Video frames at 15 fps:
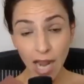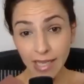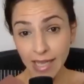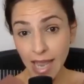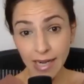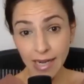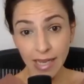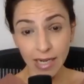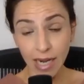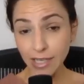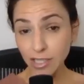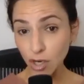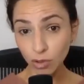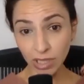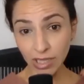I get it. I
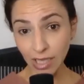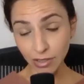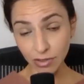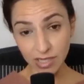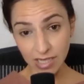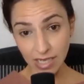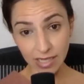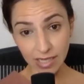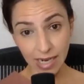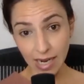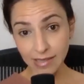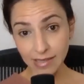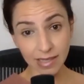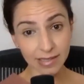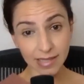totally understand. Right.
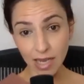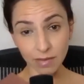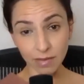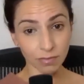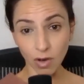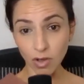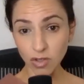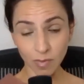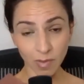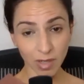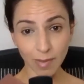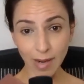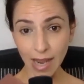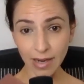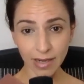As I said, most women
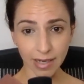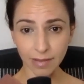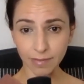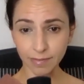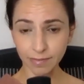are bad at it